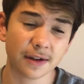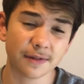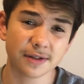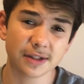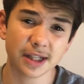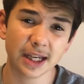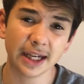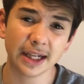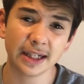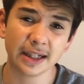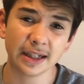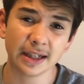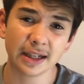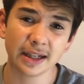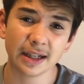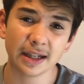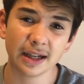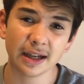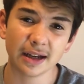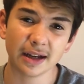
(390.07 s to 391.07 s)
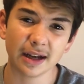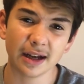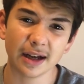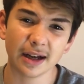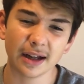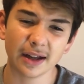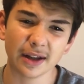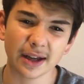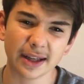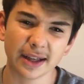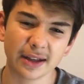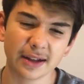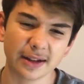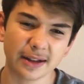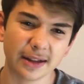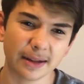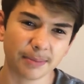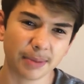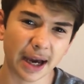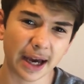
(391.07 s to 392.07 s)
I've seen
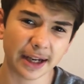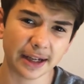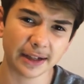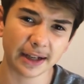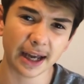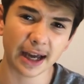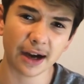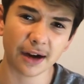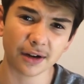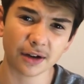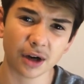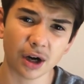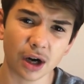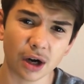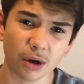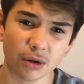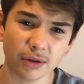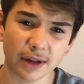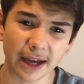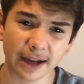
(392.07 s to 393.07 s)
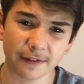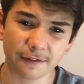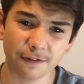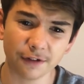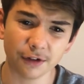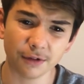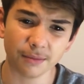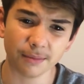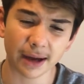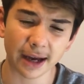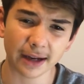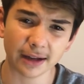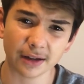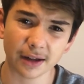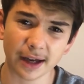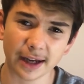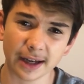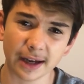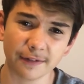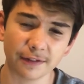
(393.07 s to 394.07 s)
Paddy Dow, Kyle Langford
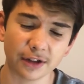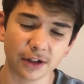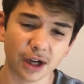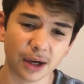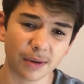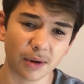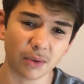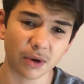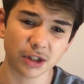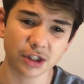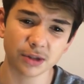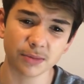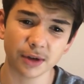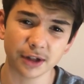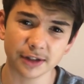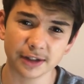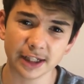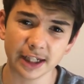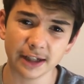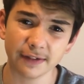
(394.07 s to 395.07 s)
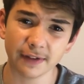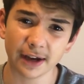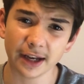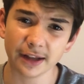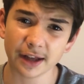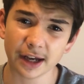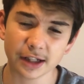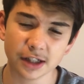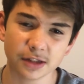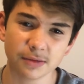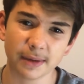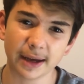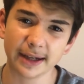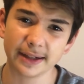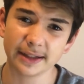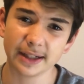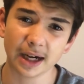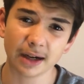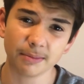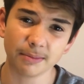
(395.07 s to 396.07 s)
every time I watch them on TV, they just
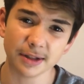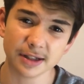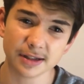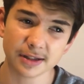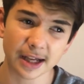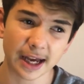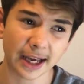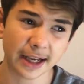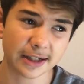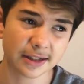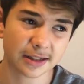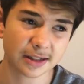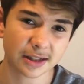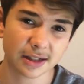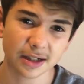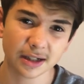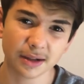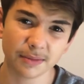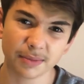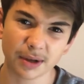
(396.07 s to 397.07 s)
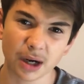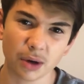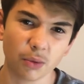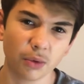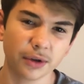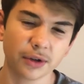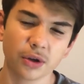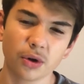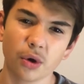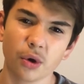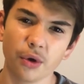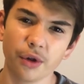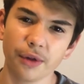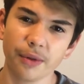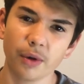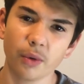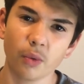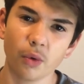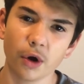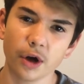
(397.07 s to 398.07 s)
make dumb mistakes. But I wouldn't call
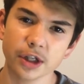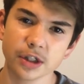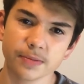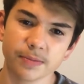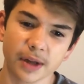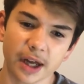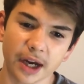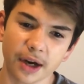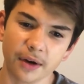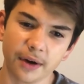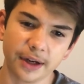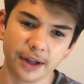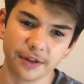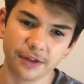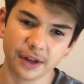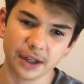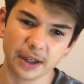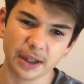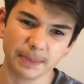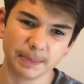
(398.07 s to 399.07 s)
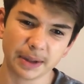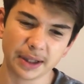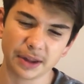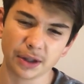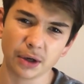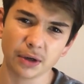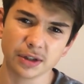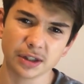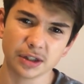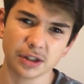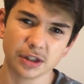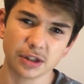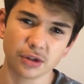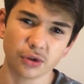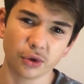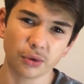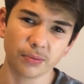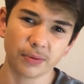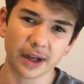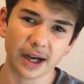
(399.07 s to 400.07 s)
him the worst player or anything. But those are just
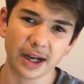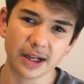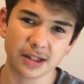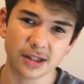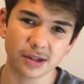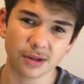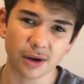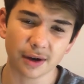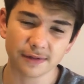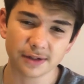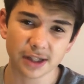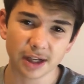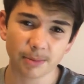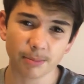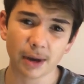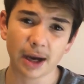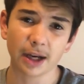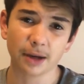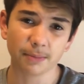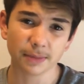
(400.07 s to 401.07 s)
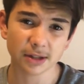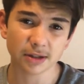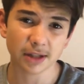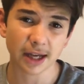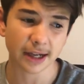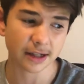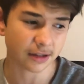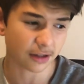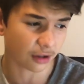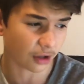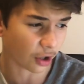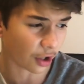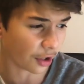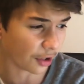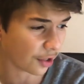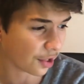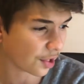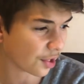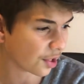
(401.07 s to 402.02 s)
two players who I've seen make mistakes a lot.